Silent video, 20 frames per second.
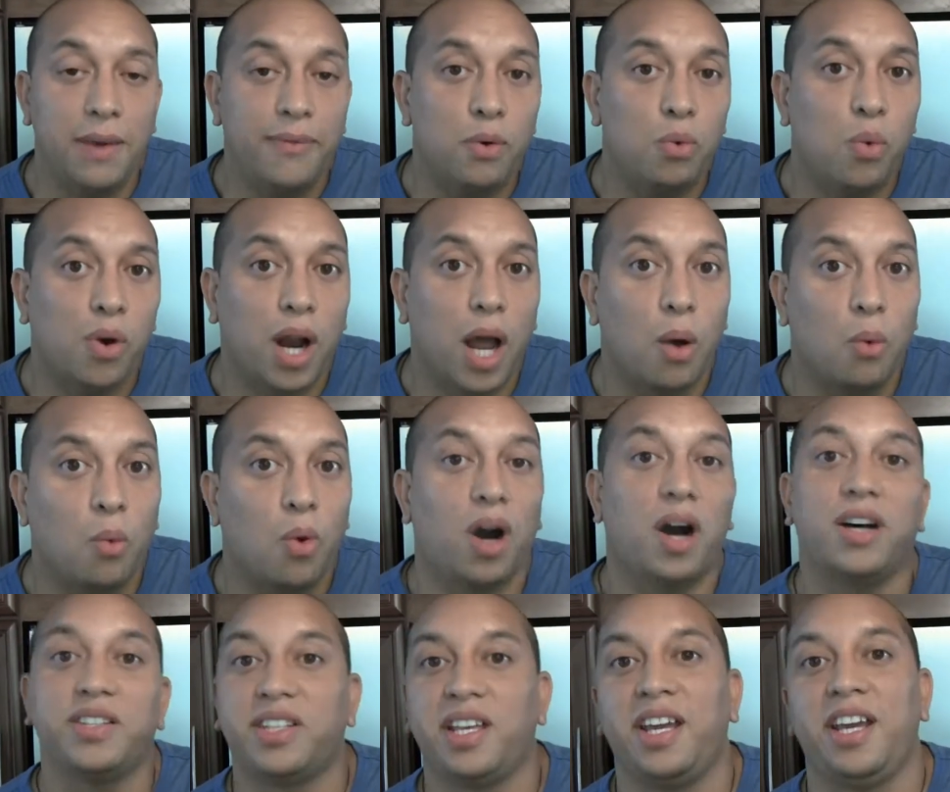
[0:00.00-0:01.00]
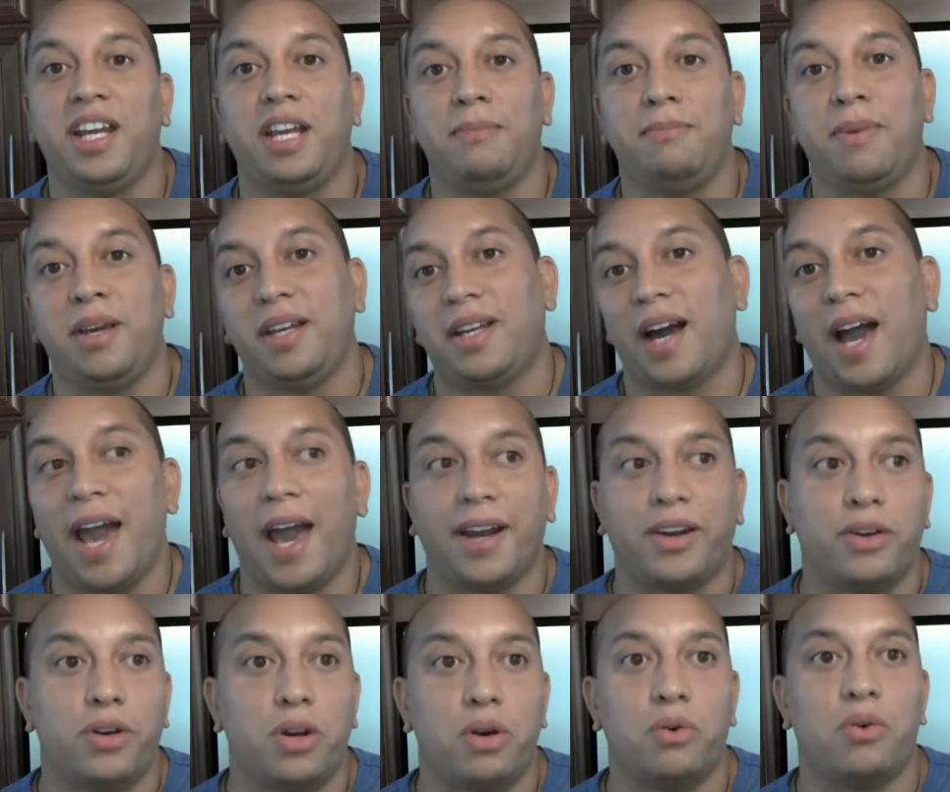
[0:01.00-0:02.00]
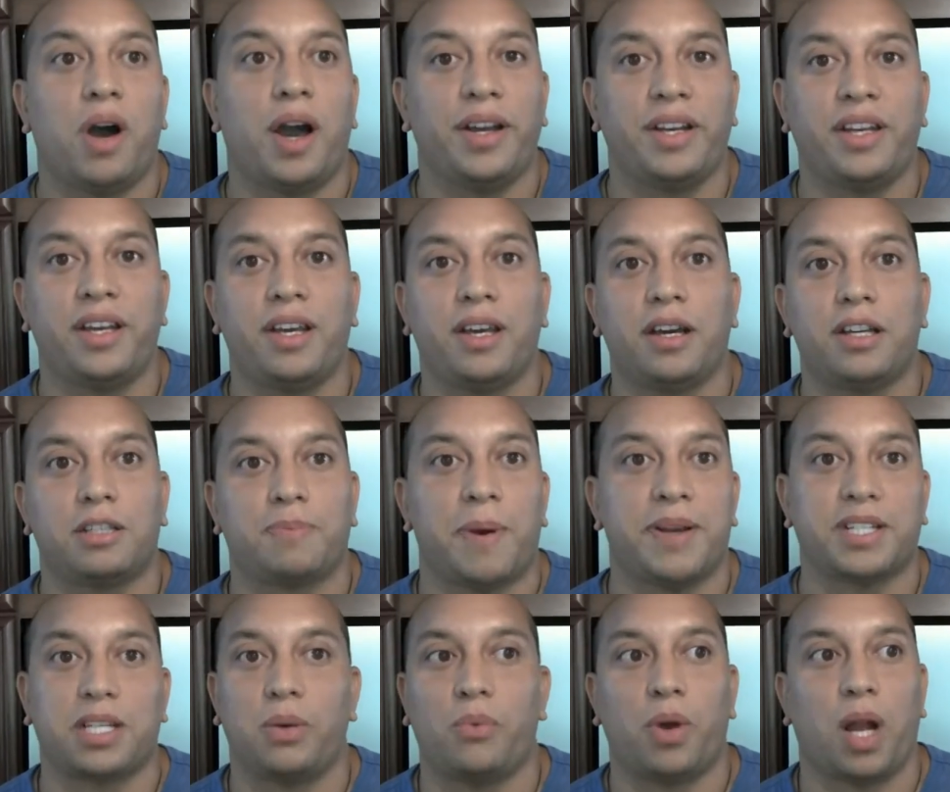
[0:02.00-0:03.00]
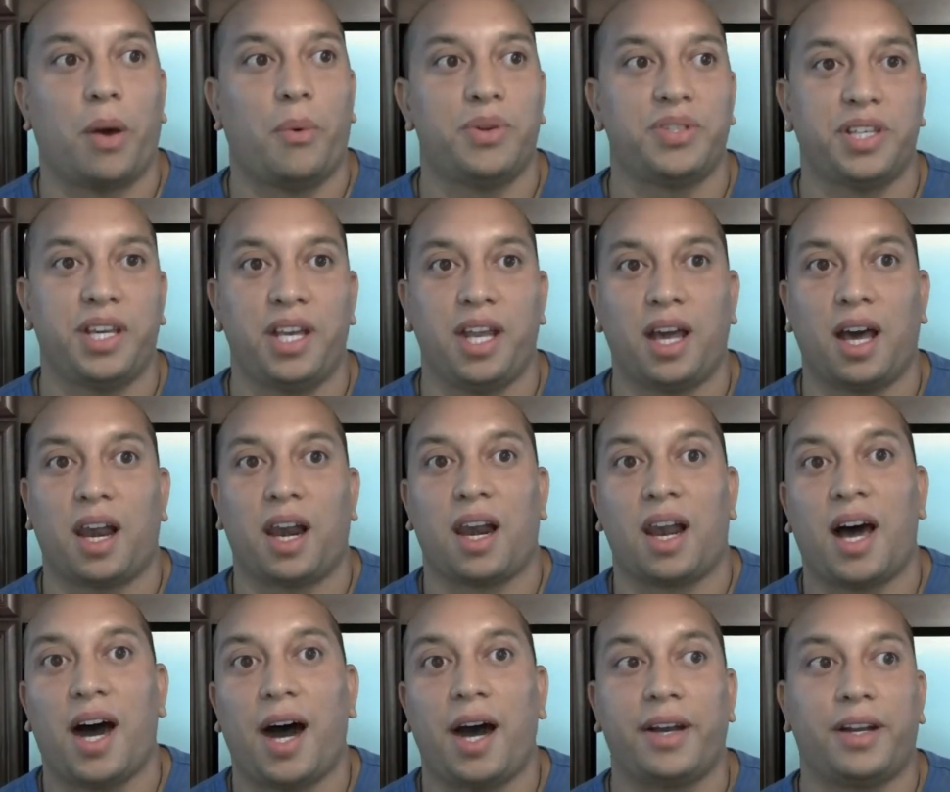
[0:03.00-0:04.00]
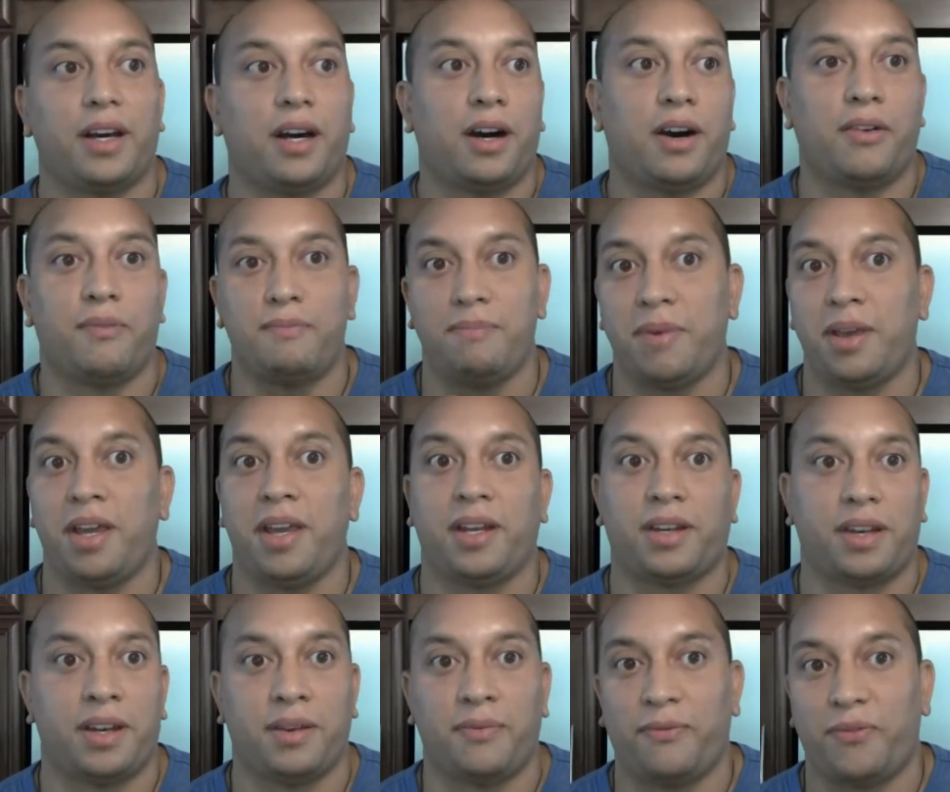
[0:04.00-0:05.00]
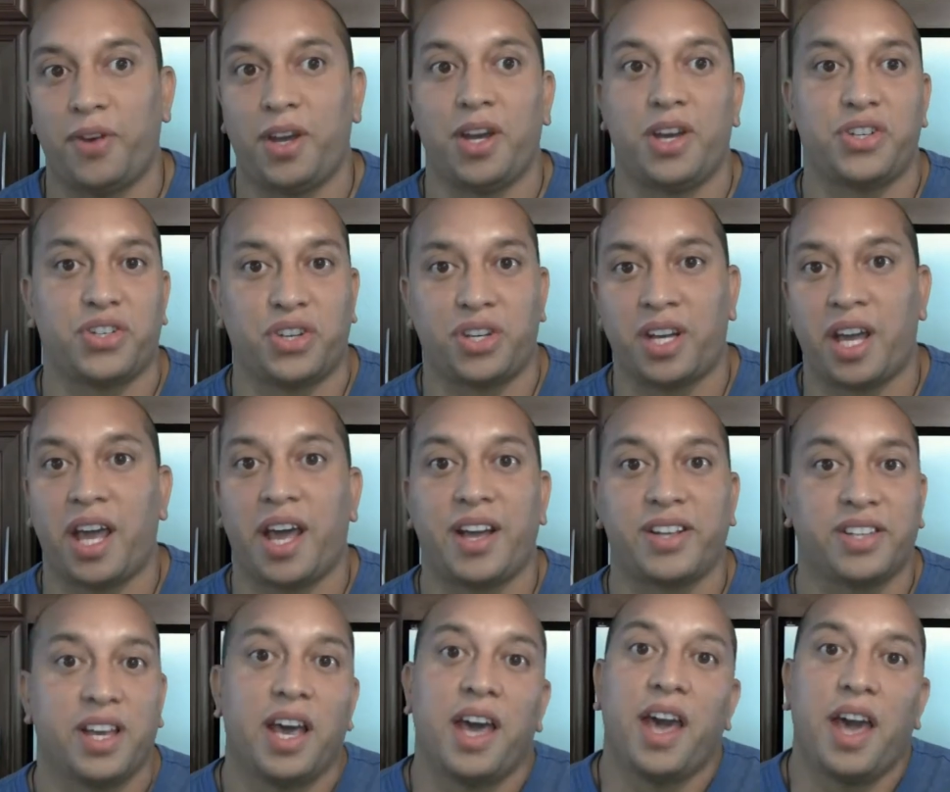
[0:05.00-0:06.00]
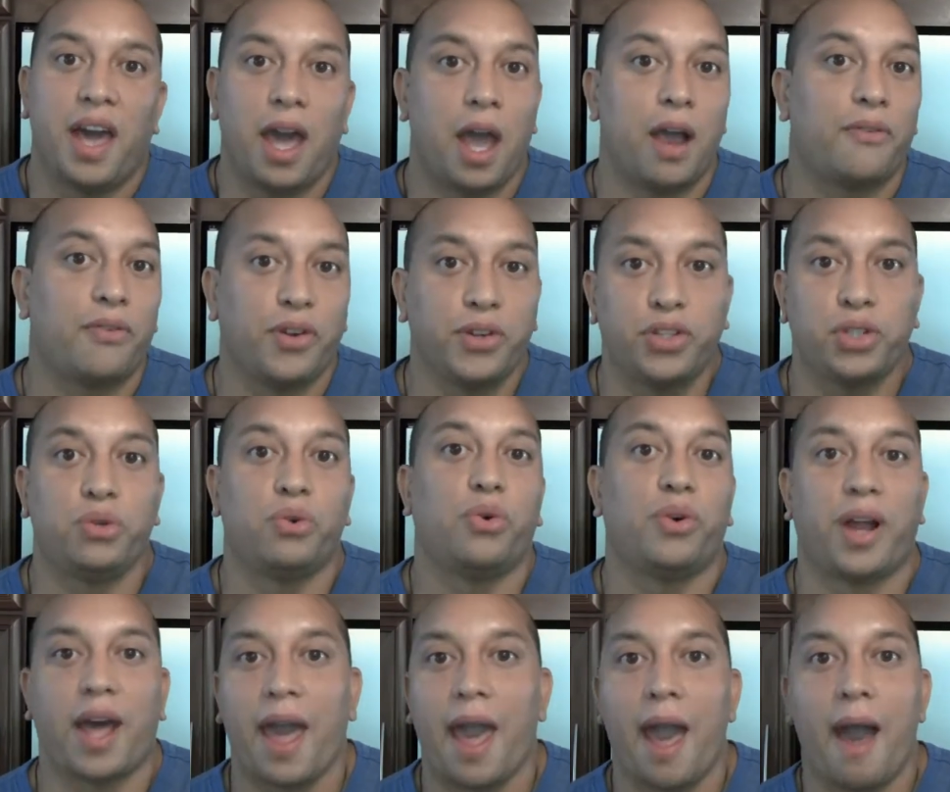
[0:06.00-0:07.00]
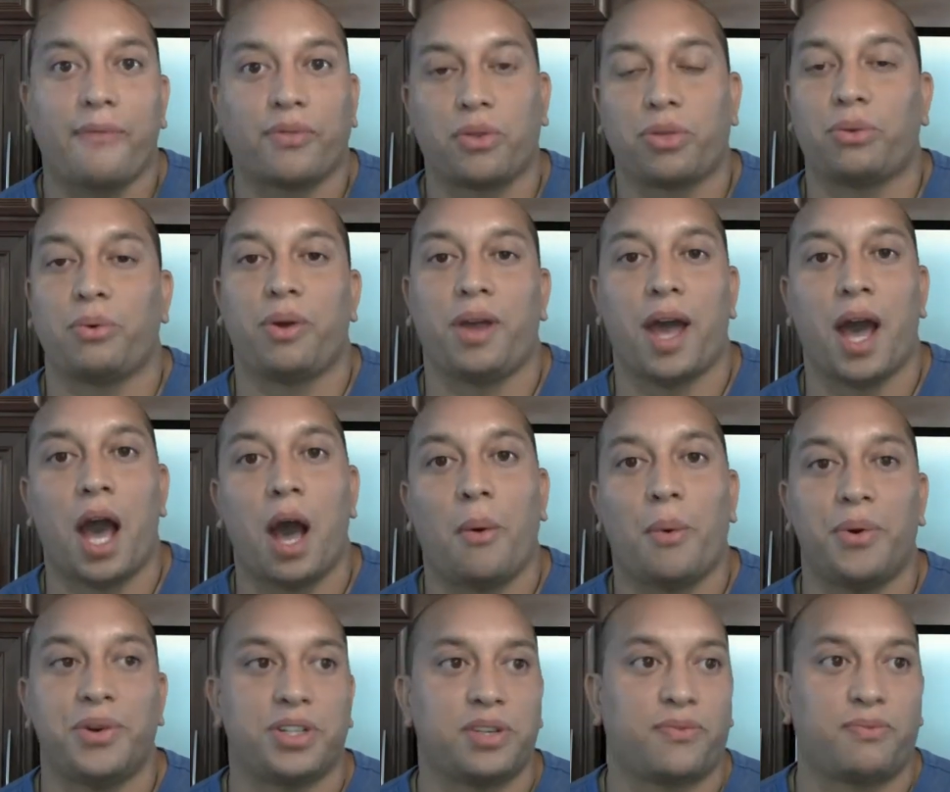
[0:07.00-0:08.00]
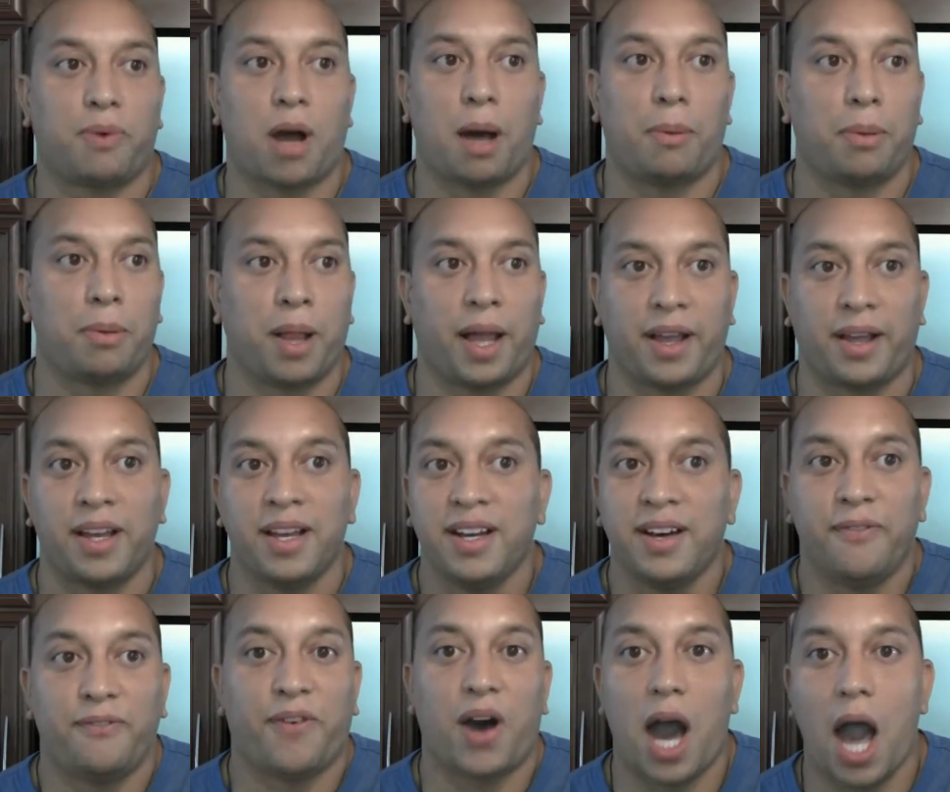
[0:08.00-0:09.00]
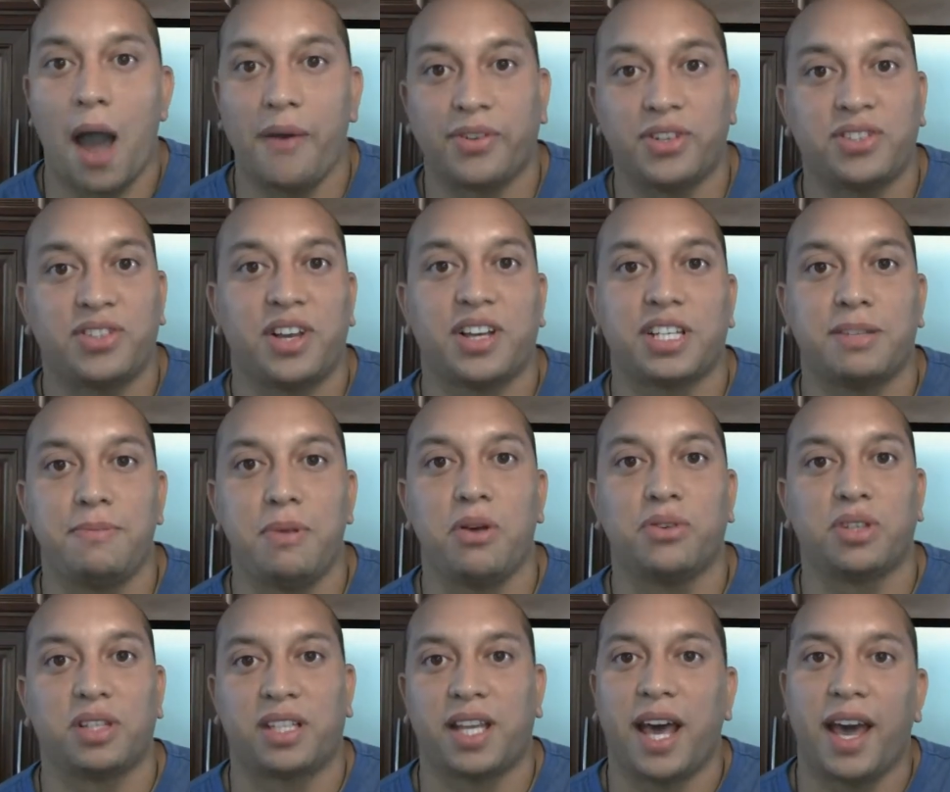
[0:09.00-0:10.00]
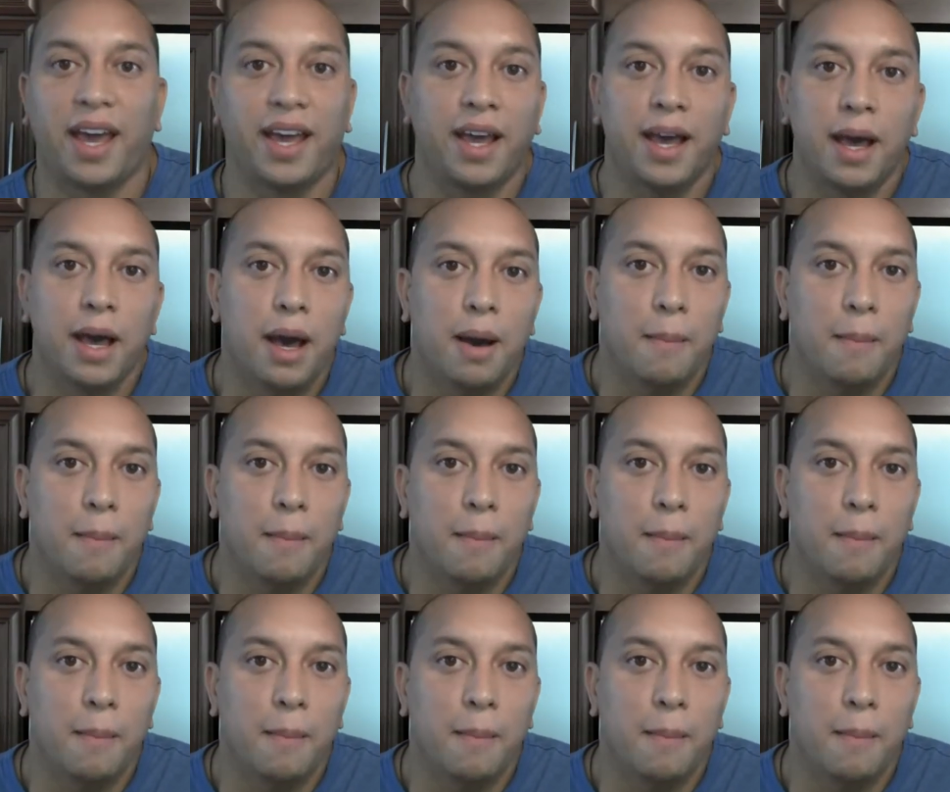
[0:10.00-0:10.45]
even when I was eating meat, I had no idea, especially when I was eating a lot of meat and fish and eggs every 2.5 to 3 hours, probably like 5 to 6 meals a day.